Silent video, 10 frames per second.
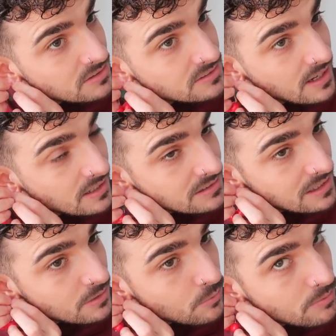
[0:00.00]
is
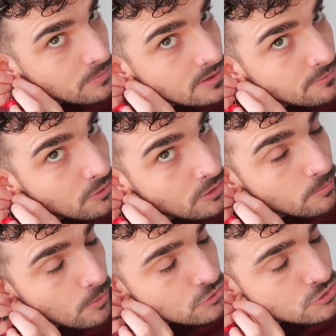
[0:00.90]
cuddling with me for
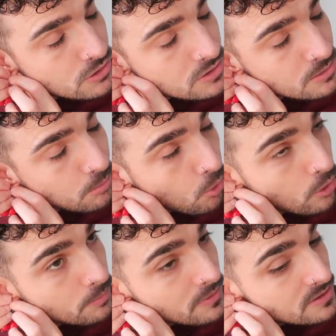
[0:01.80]
emotional
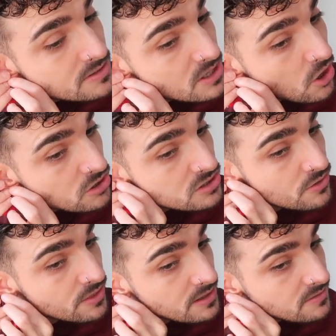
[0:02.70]
support because he also
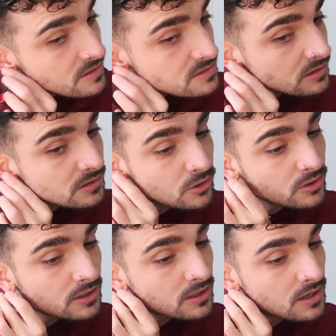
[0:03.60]
thinks this will
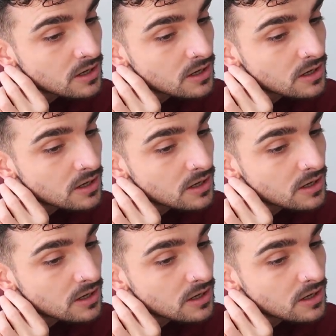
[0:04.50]
look